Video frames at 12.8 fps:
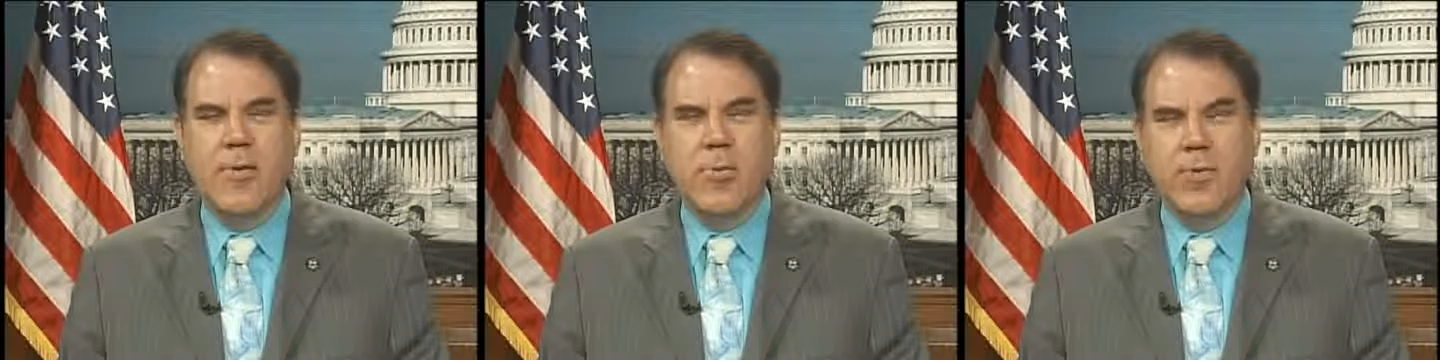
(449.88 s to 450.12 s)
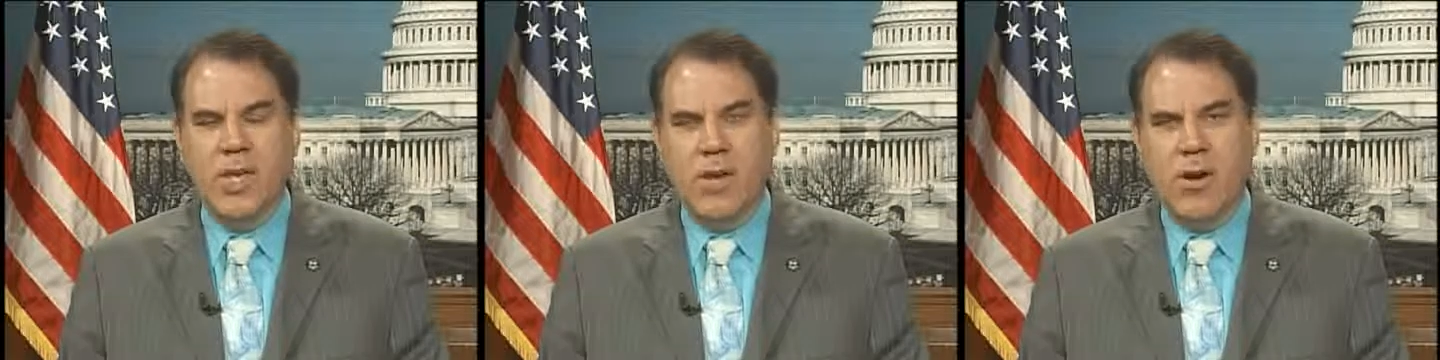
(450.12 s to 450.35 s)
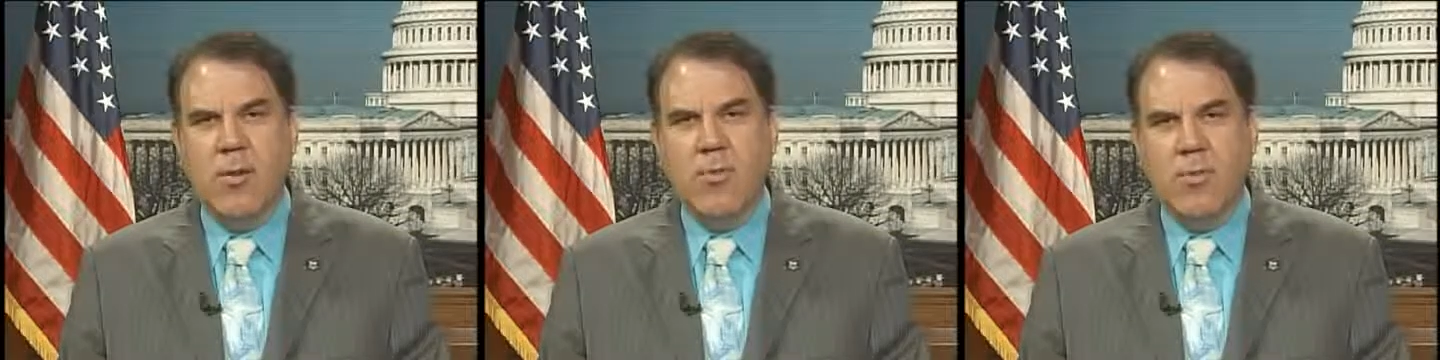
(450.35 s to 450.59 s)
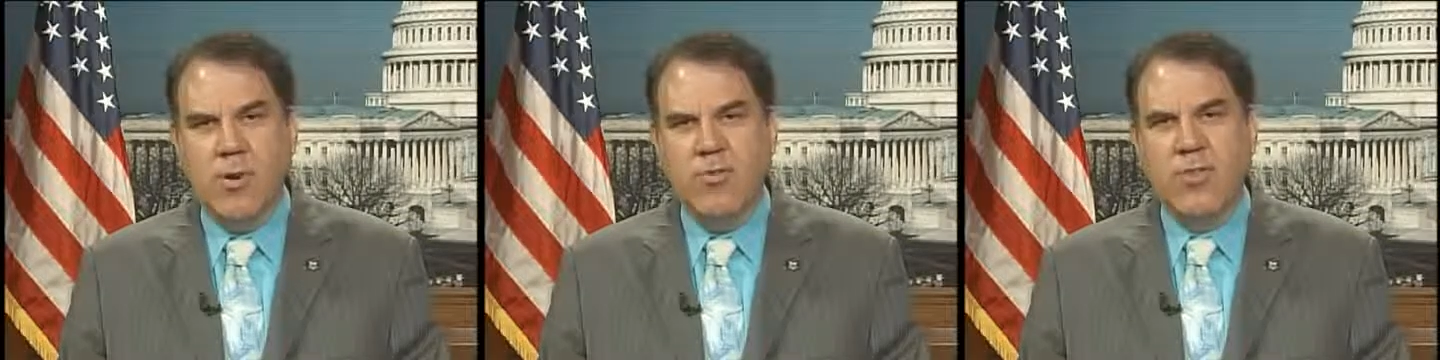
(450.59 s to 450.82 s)
We are
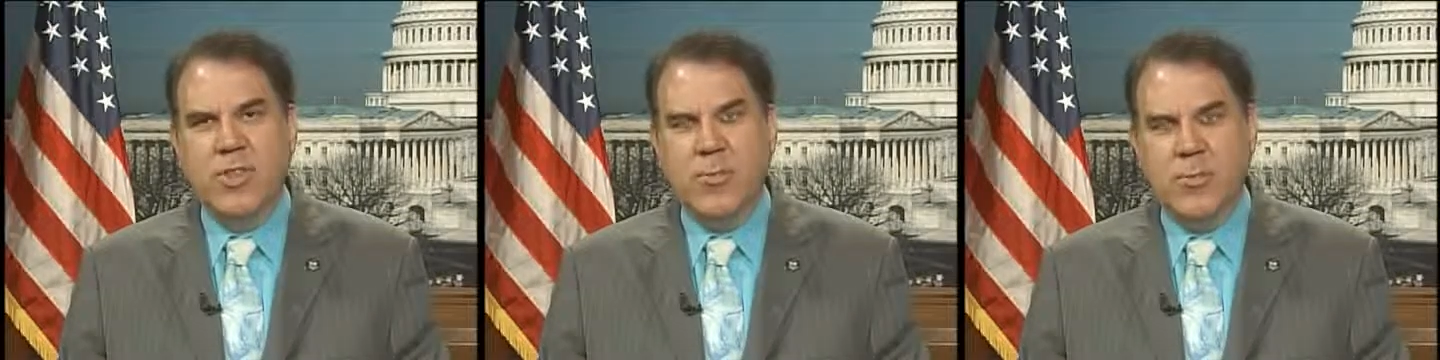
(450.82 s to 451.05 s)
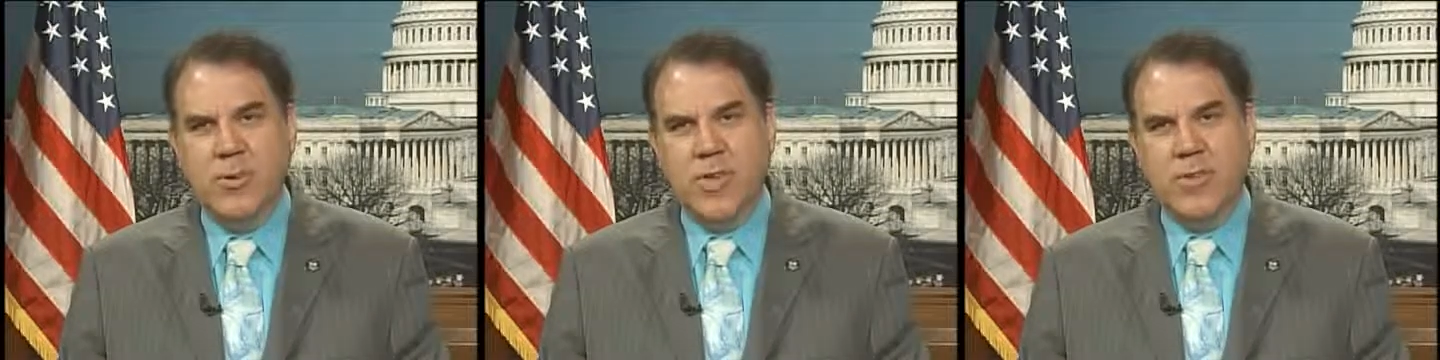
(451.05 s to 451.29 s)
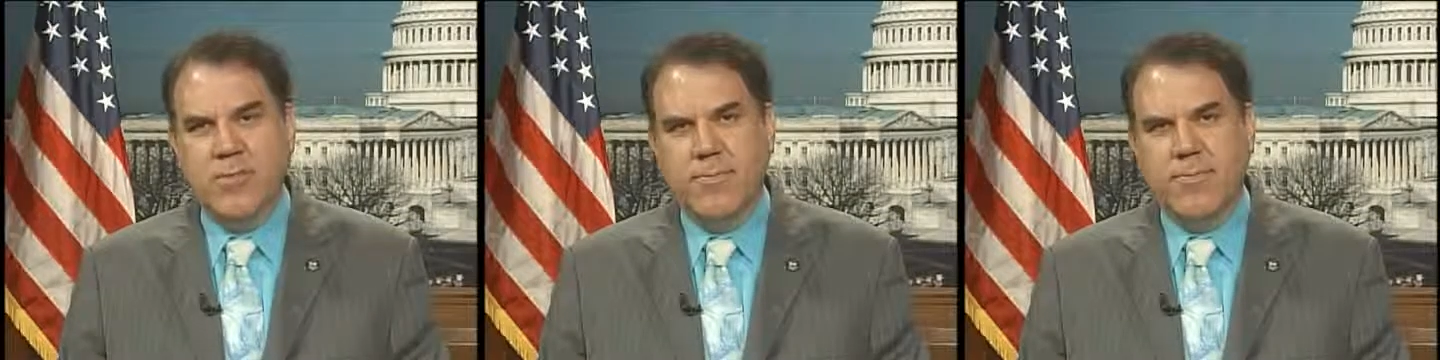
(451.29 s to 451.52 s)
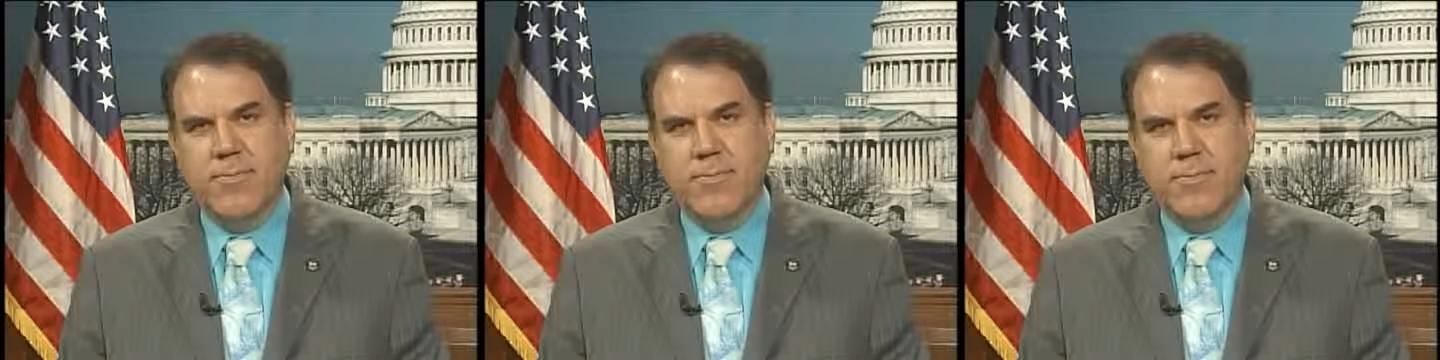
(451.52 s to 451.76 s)
approaching the point
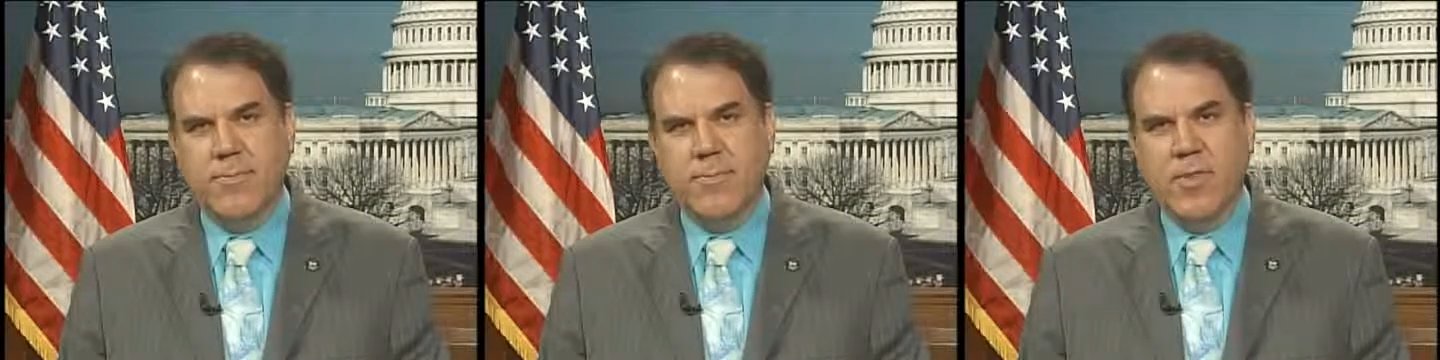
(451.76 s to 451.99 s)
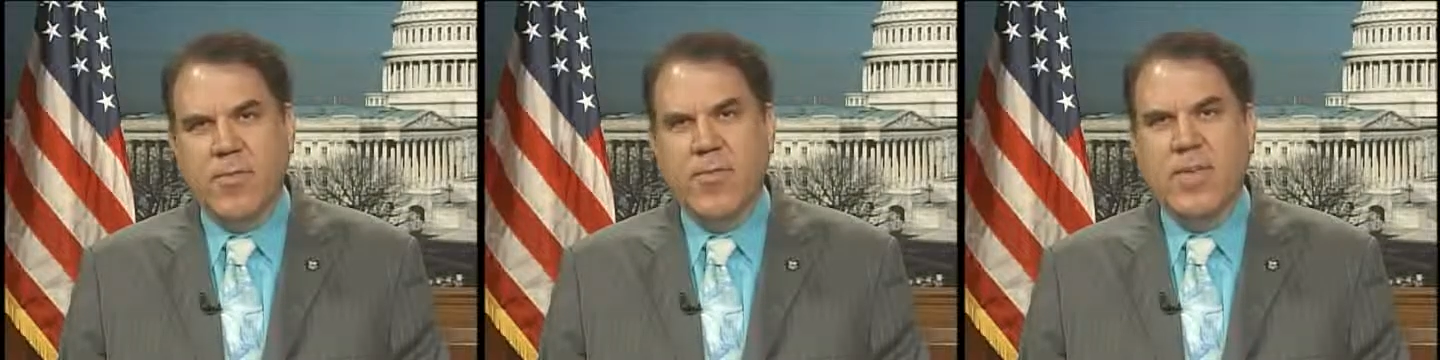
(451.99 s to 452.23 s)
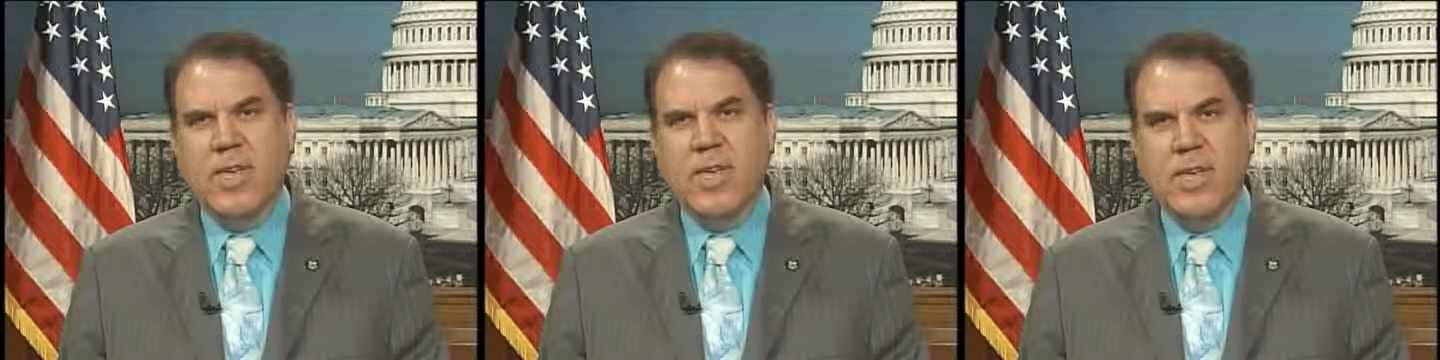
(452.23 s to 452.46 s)
where the